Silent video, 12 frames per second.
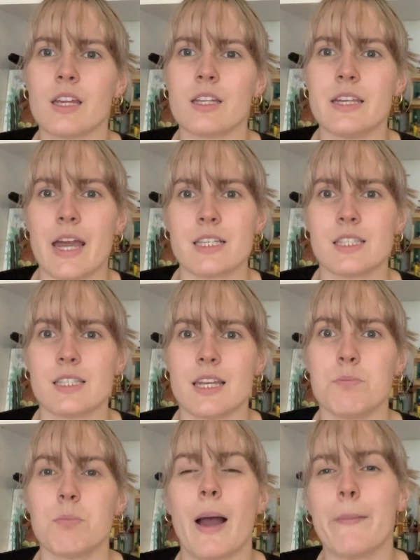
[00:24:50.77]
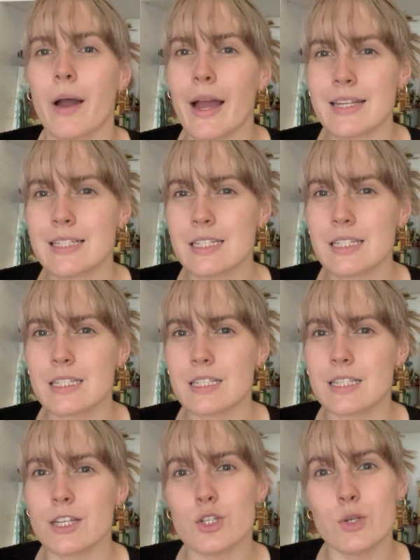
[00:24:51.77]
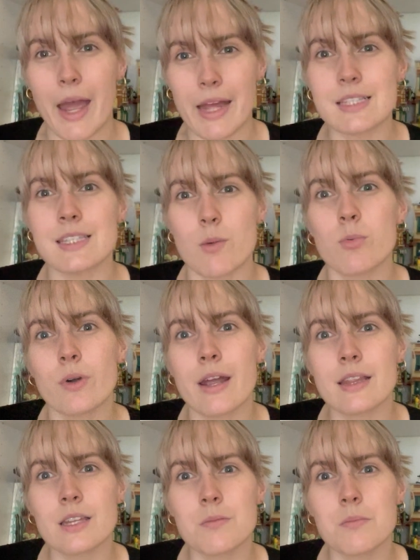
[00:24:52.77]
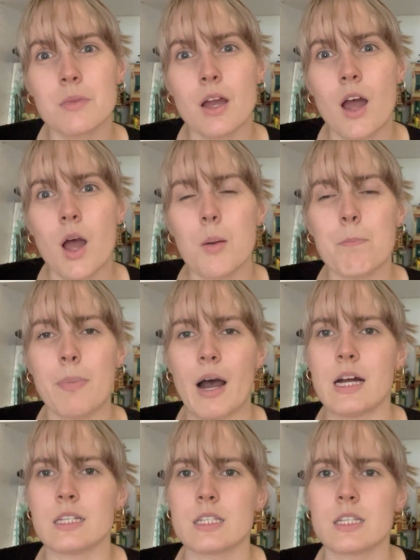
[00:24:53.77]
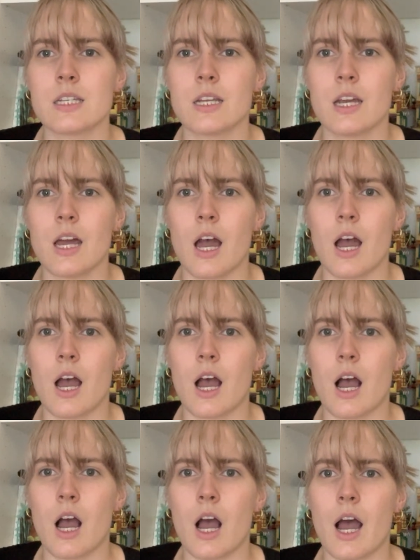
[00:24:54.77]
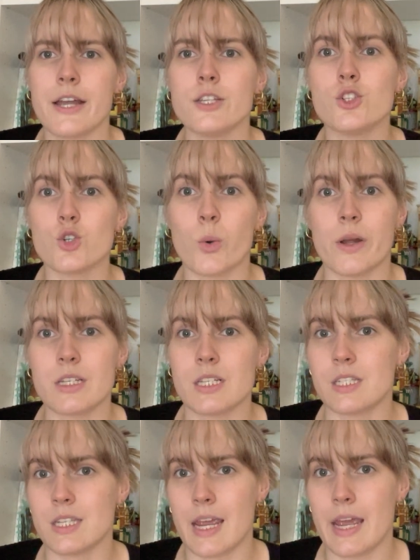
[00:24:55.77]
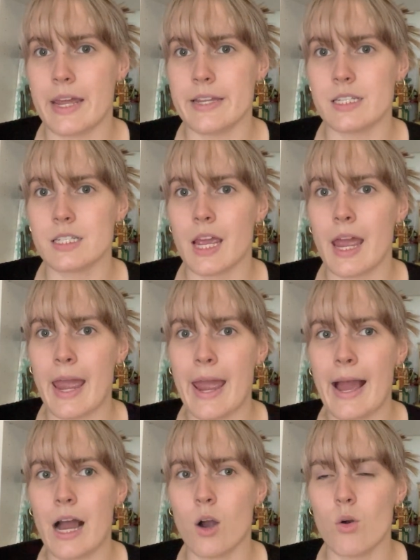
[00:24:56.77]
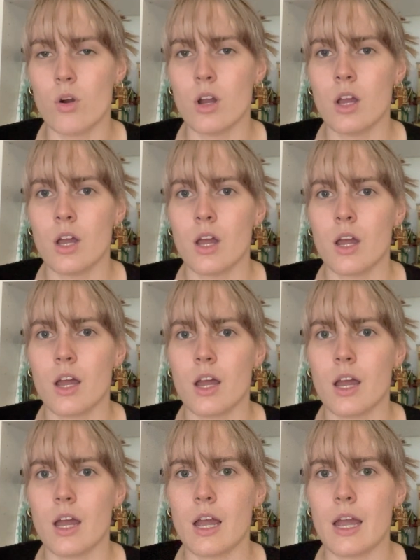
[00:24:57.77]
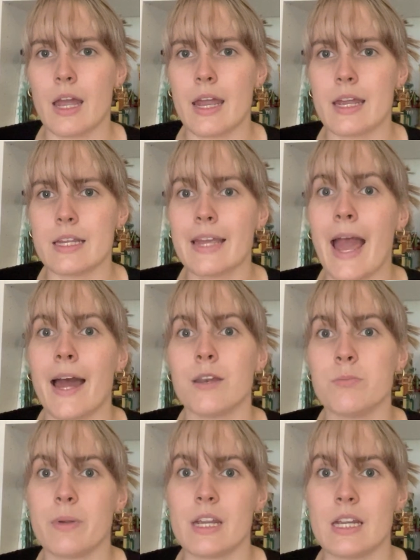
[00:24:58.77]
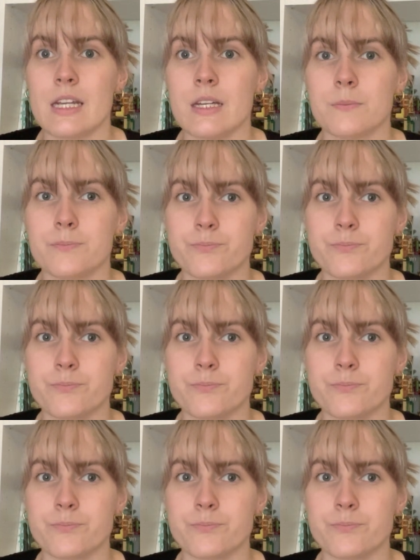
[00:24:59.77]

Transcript: yes, in my mind, that you can separate them, but I do understand how it can be